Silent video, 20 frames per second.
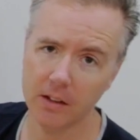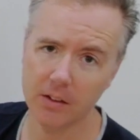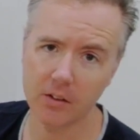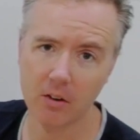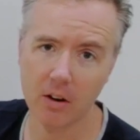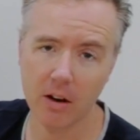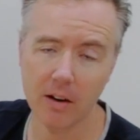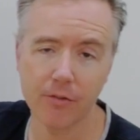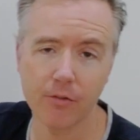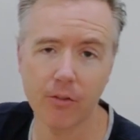these
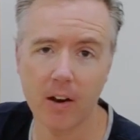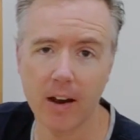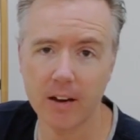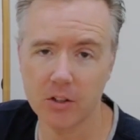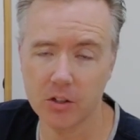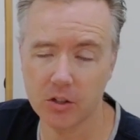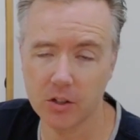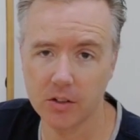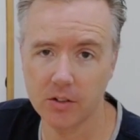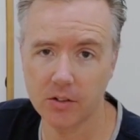are our
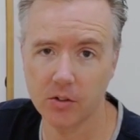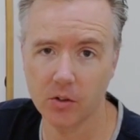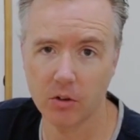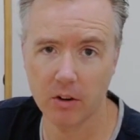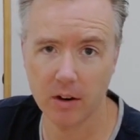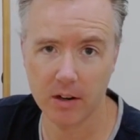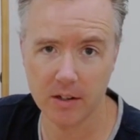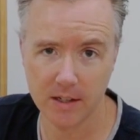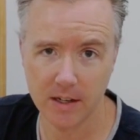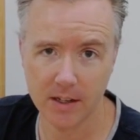fractions
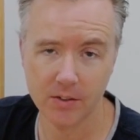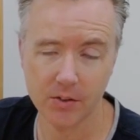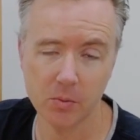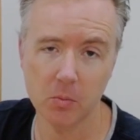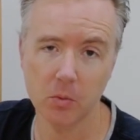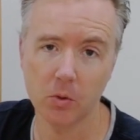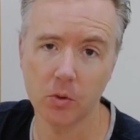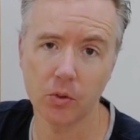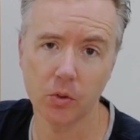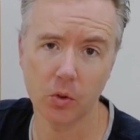or our
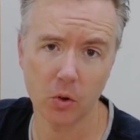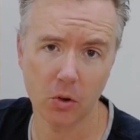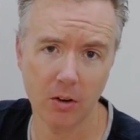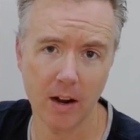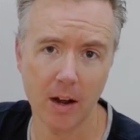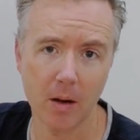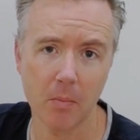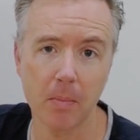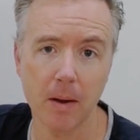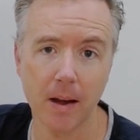decimals
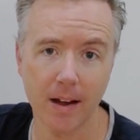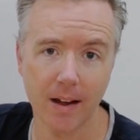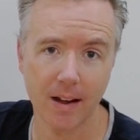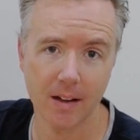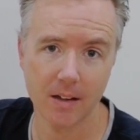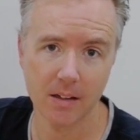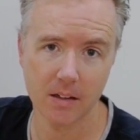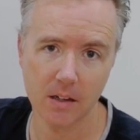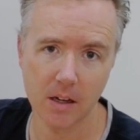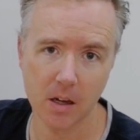or our
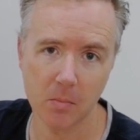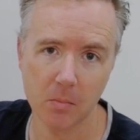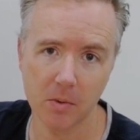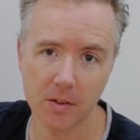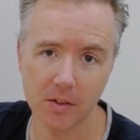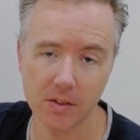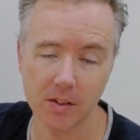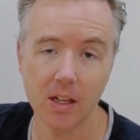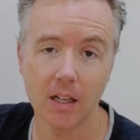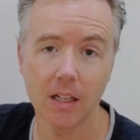part
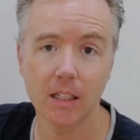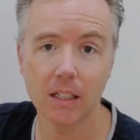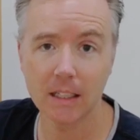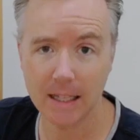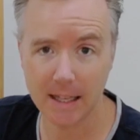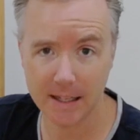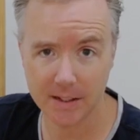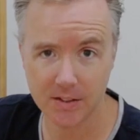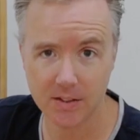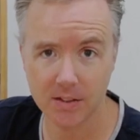numbers,
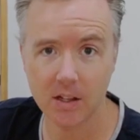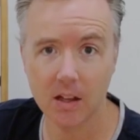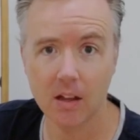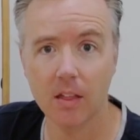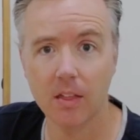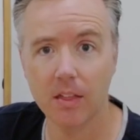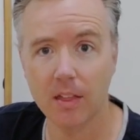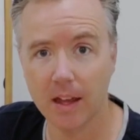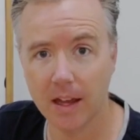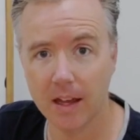less
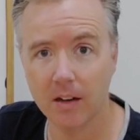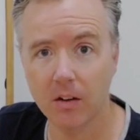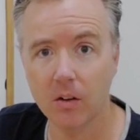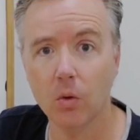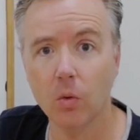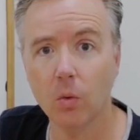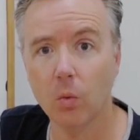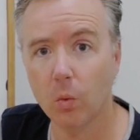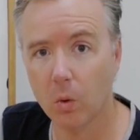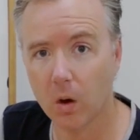
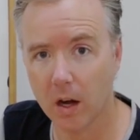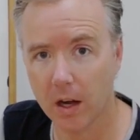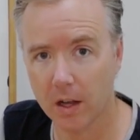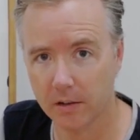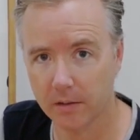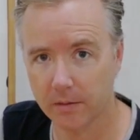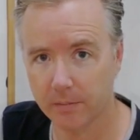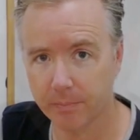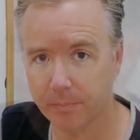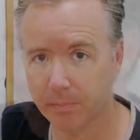than
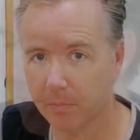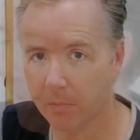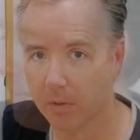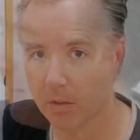one.